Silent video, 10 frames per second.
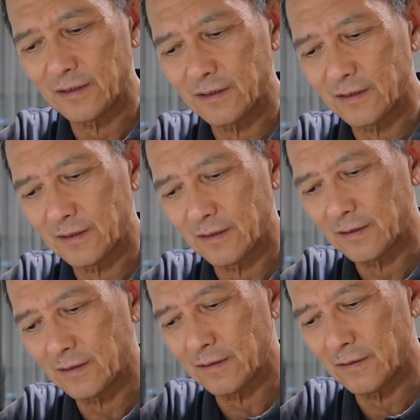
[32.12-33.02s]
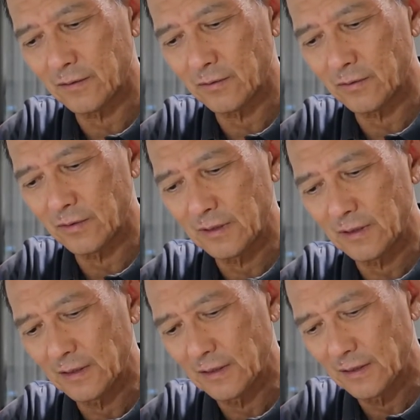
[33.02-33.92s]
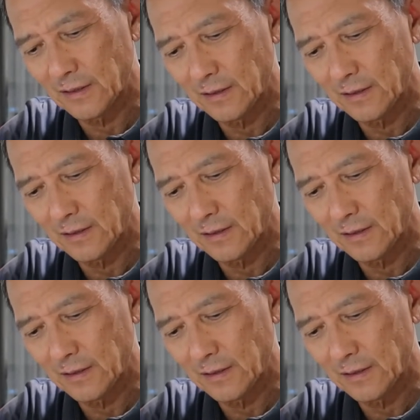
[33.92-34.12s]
(no one is talking)